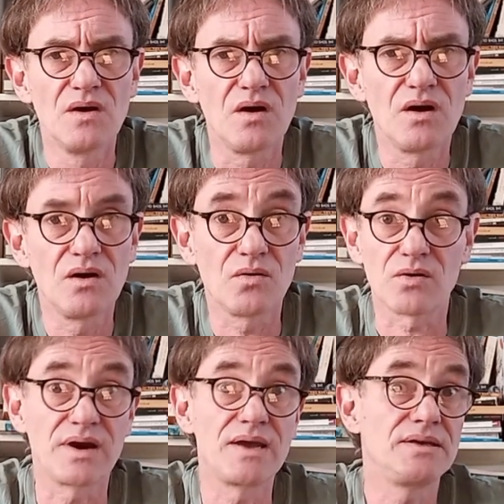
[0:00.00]

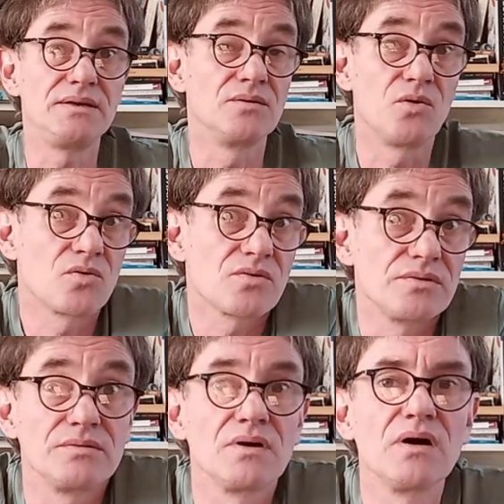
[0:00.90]
or any
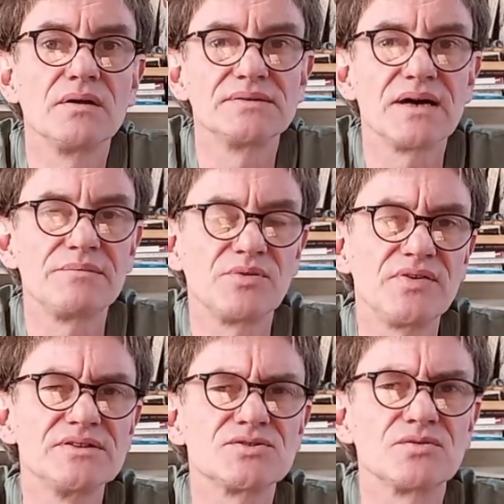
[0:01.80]
horn type of
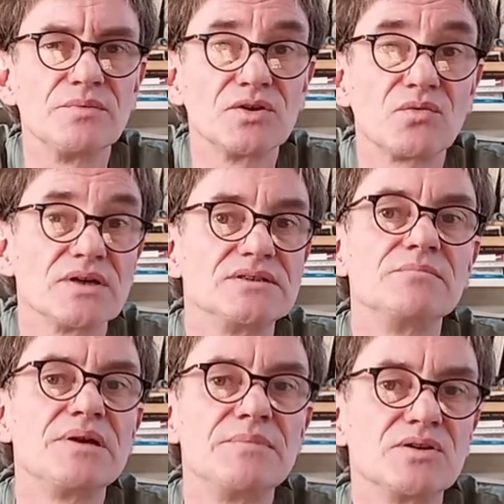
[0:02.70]
instrument, quite
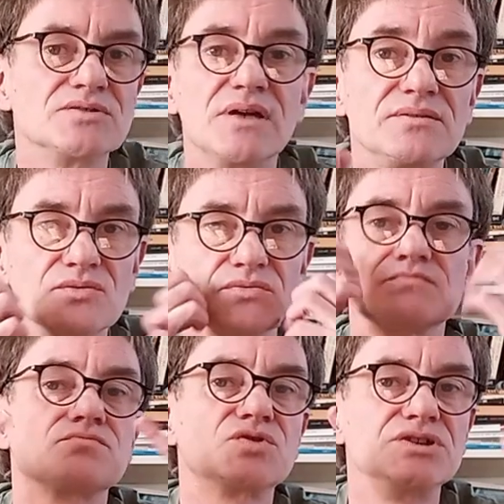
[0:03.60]
simply because then your
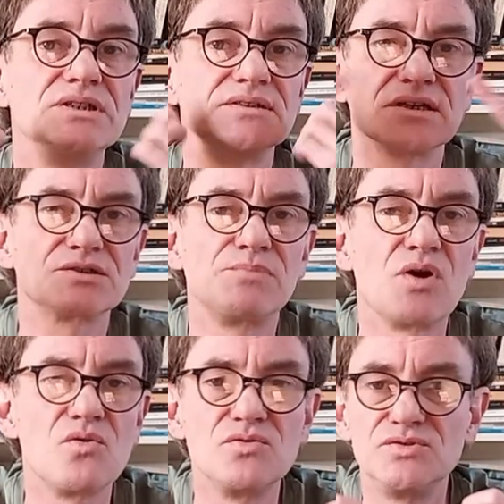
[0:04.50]
cheeks
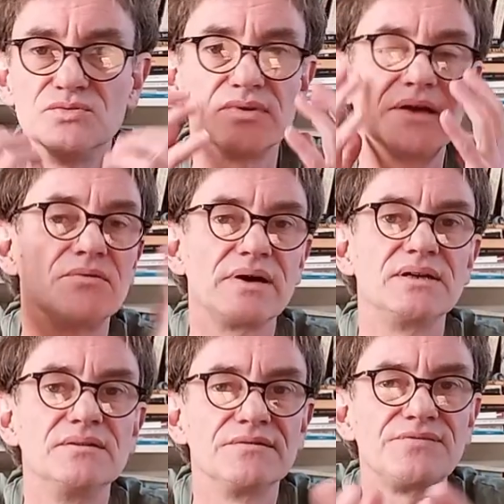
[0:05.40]
explode, you get red
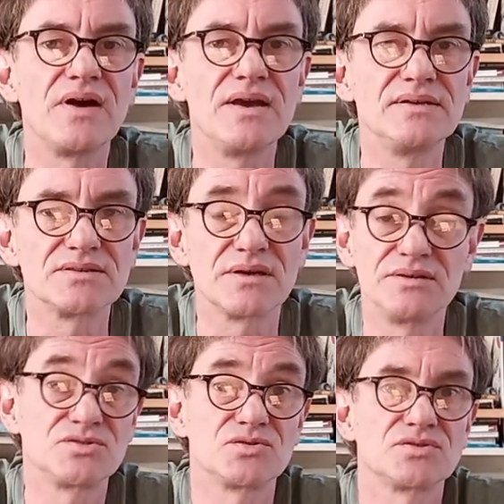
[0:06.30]
in the face, and
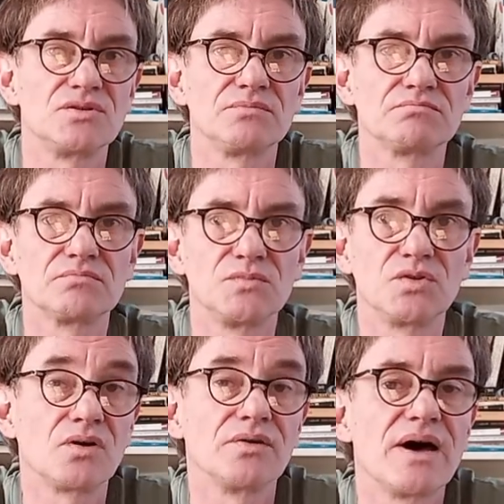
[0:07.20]
it's just not,
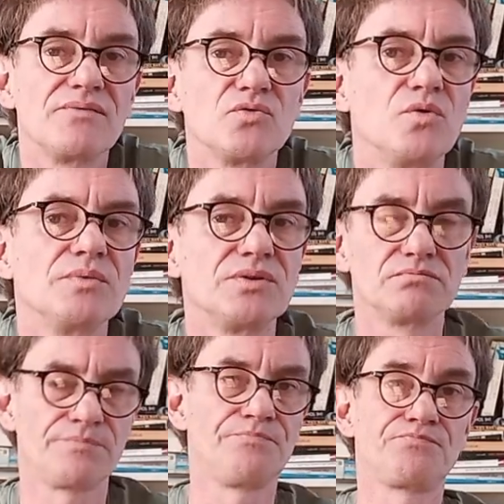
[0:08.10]
you can't have a
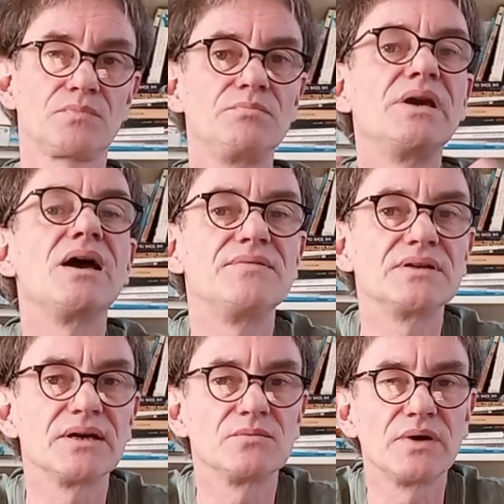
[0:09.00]
woman
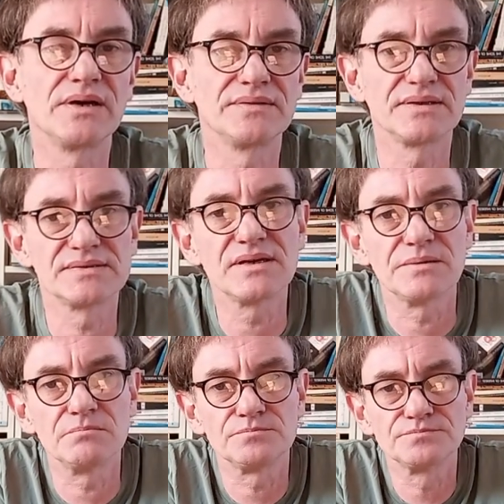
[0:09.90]
behaving that way at that
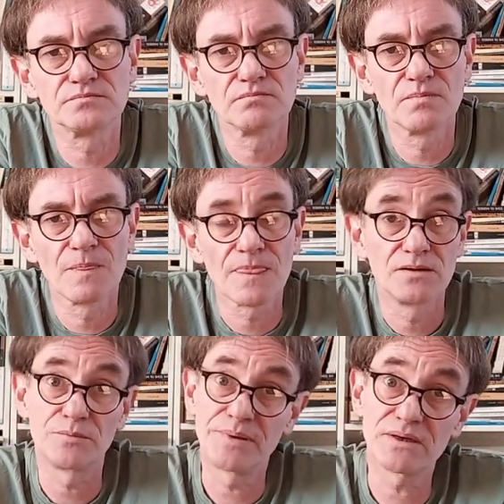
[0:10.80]
time.
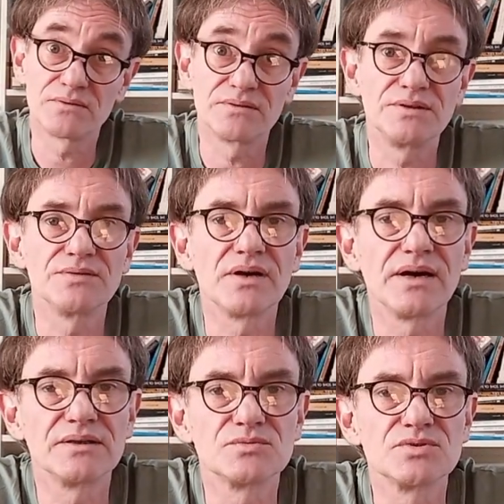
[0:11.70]
The piano, on the other
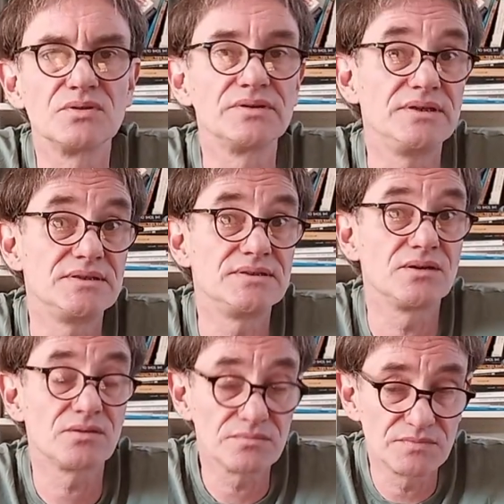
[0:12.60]
hand, was a lot
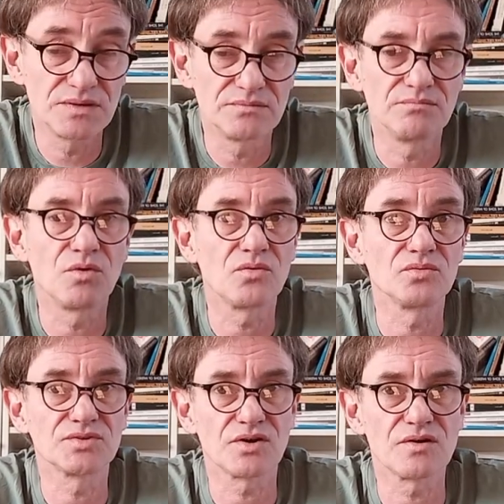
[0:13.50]
easier in
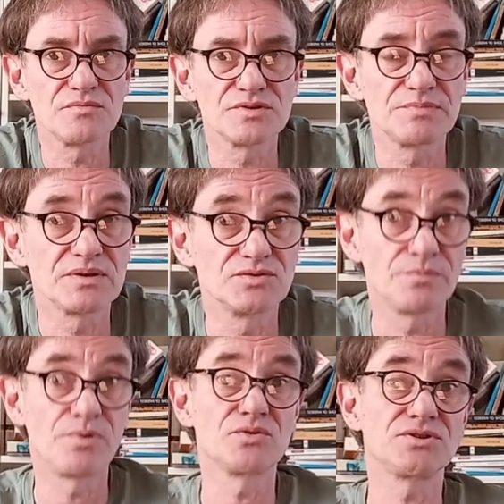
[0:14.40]
moral terms because the
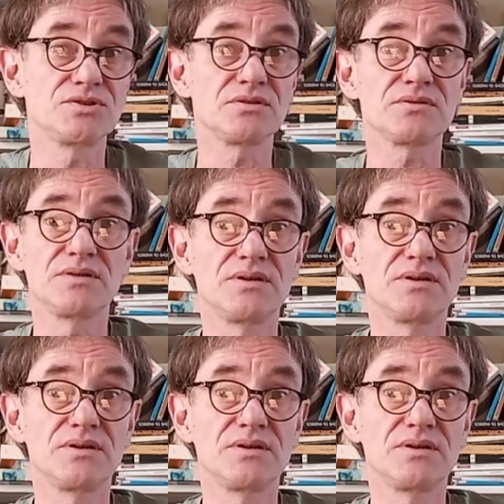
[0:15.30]
posture